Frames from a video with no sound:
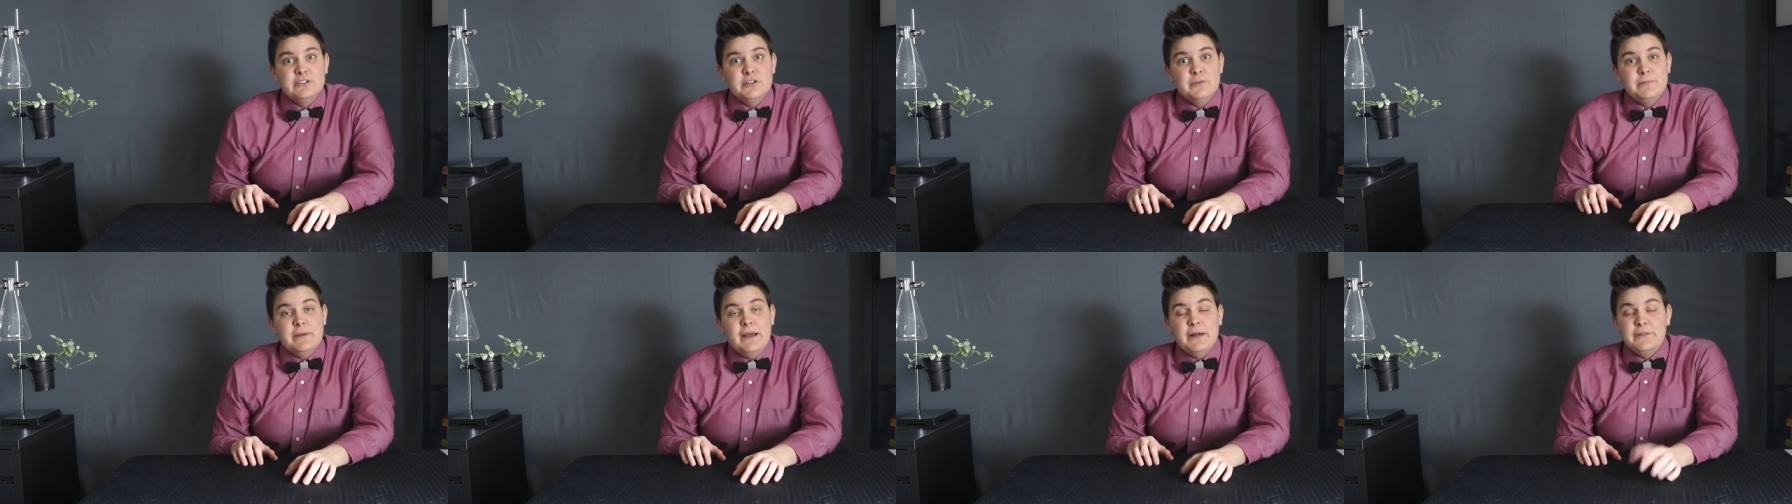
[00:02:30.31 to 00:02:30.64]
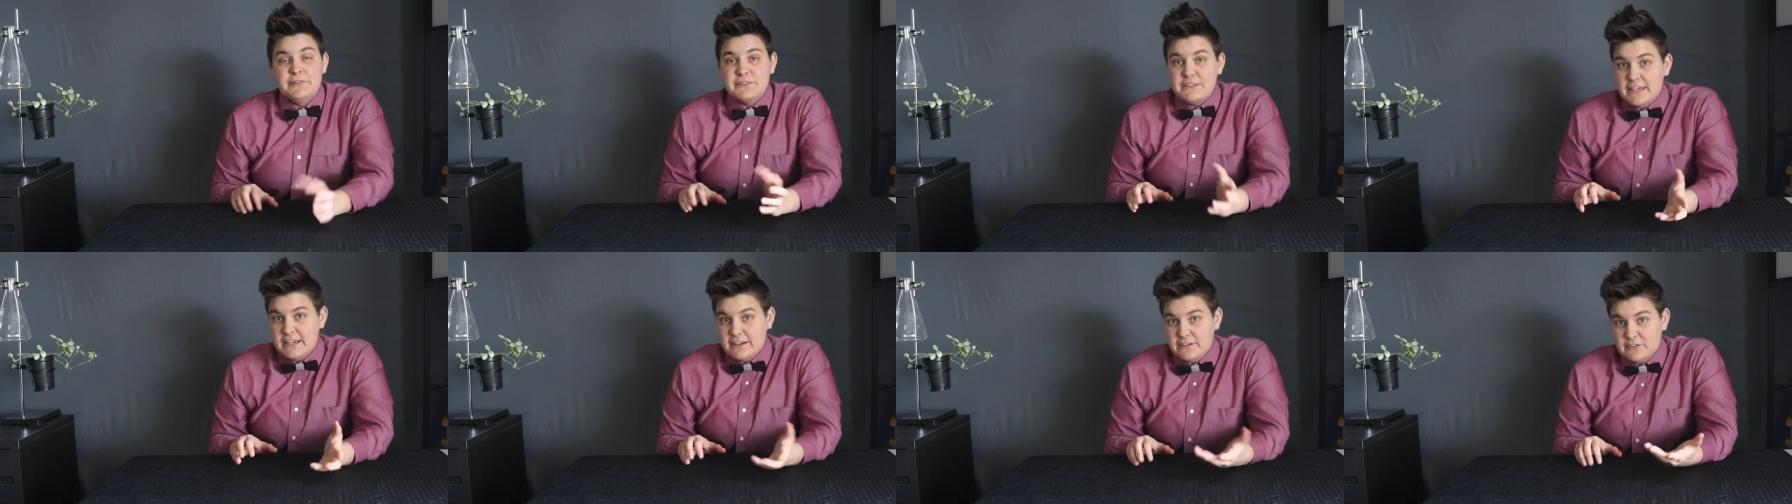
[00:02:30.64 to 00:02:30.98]
about
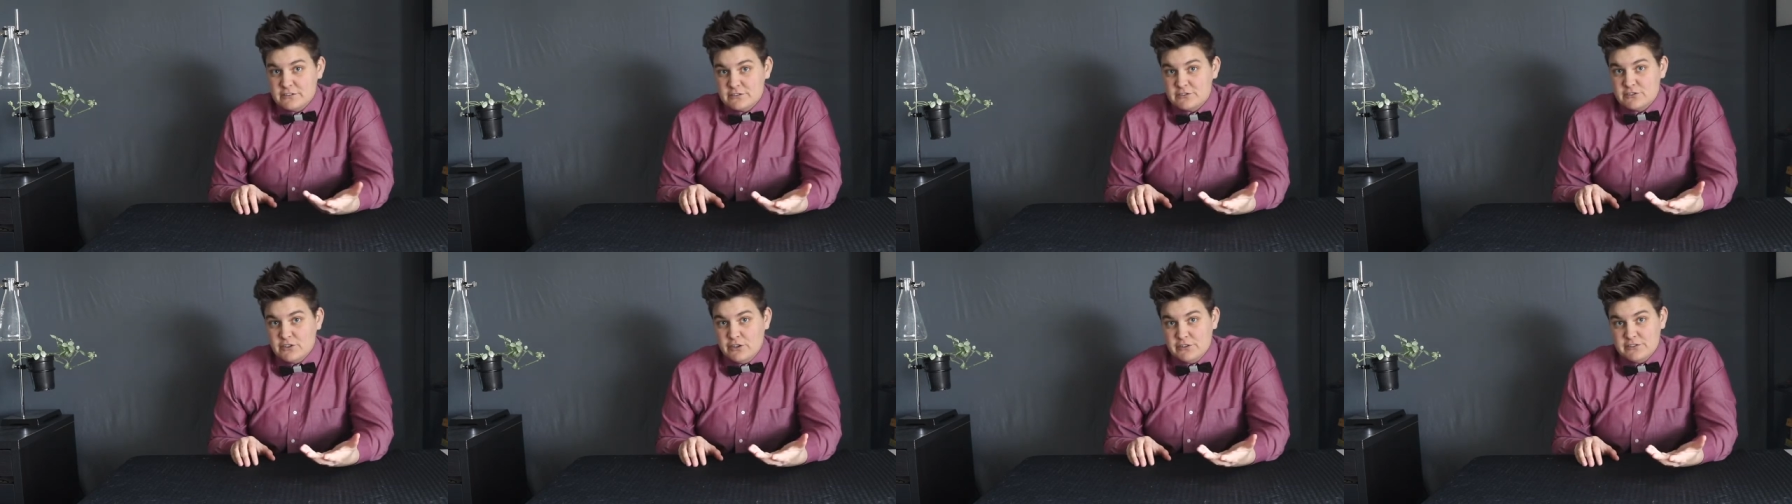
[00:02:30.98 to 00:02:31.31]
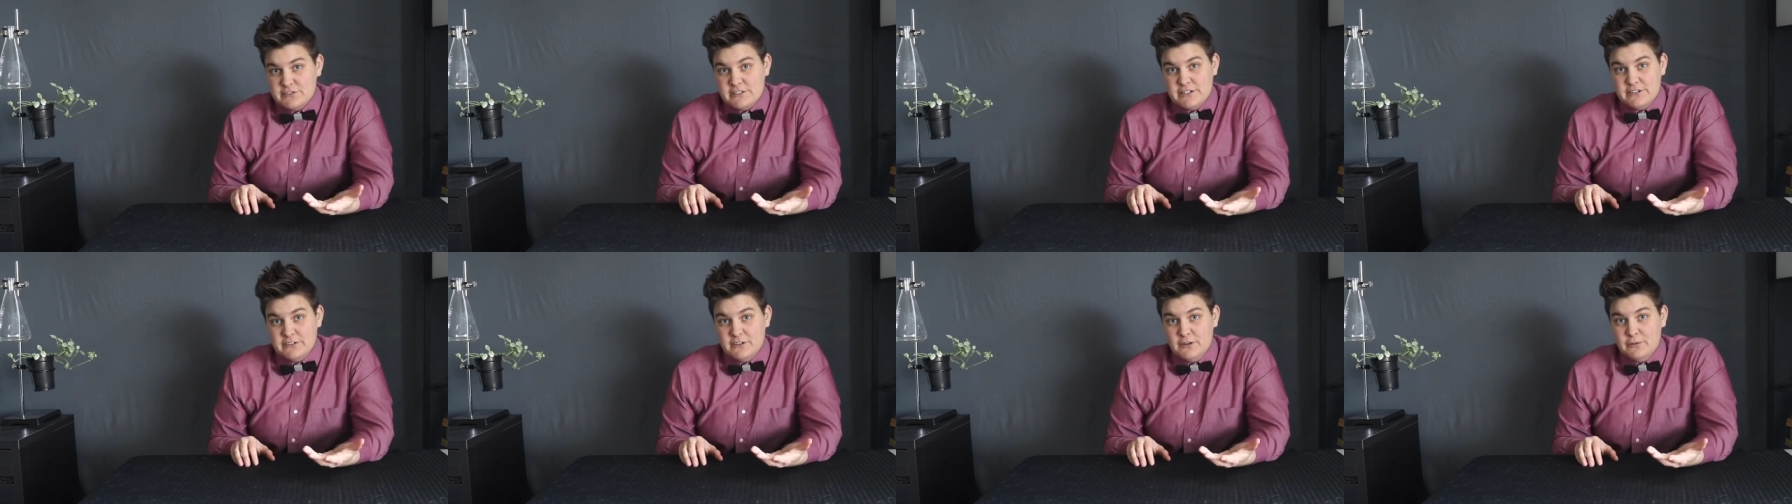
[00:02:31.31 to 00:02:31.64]
the aerosols
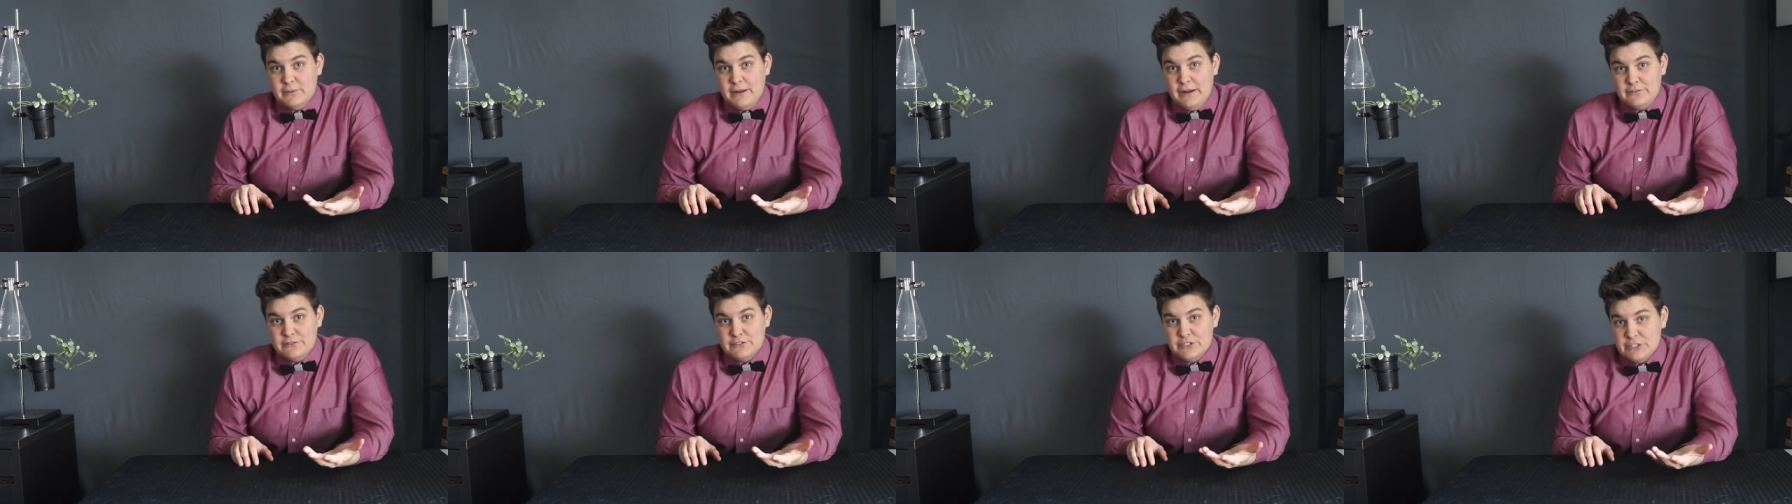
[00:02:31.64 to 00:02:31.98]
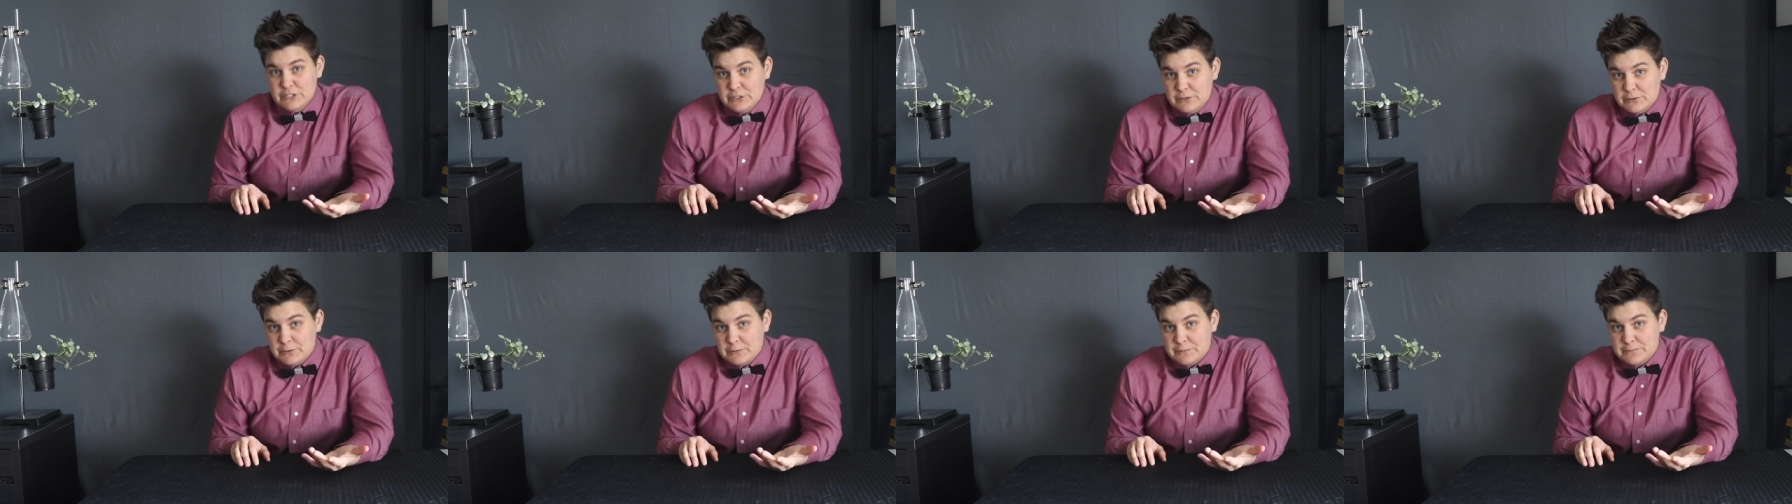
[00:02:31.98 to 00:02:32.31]
that are around
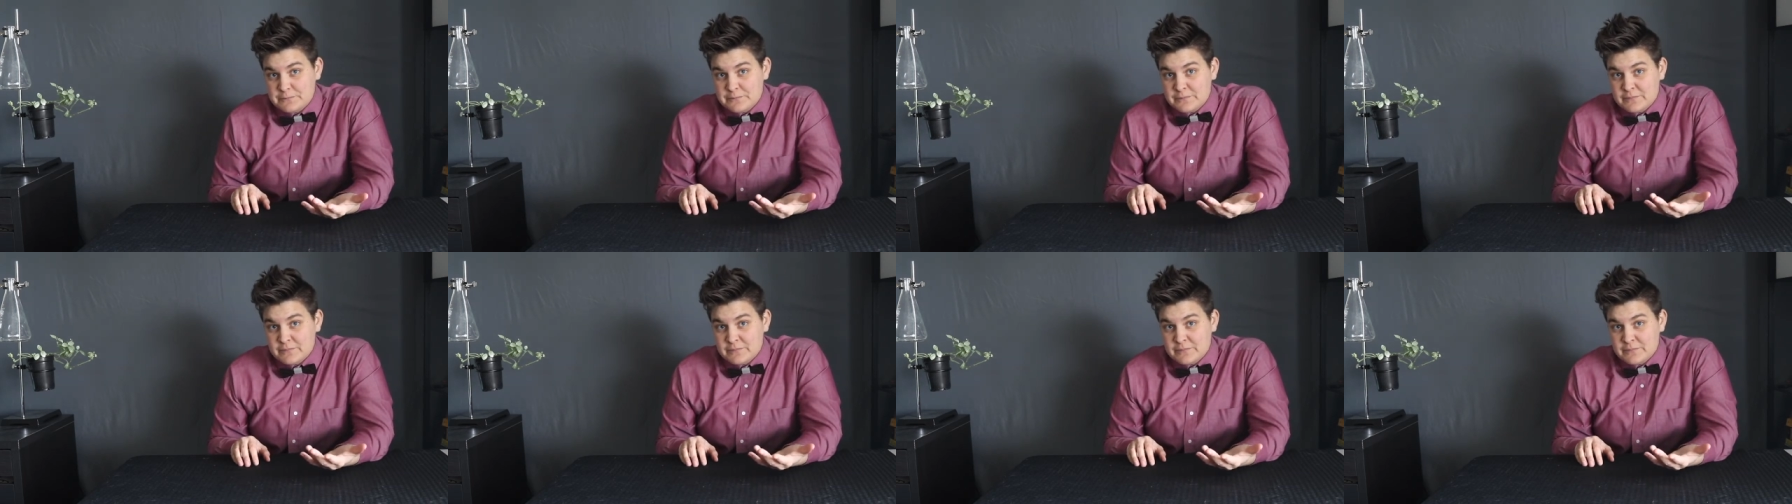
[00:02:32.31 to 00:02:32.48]
you.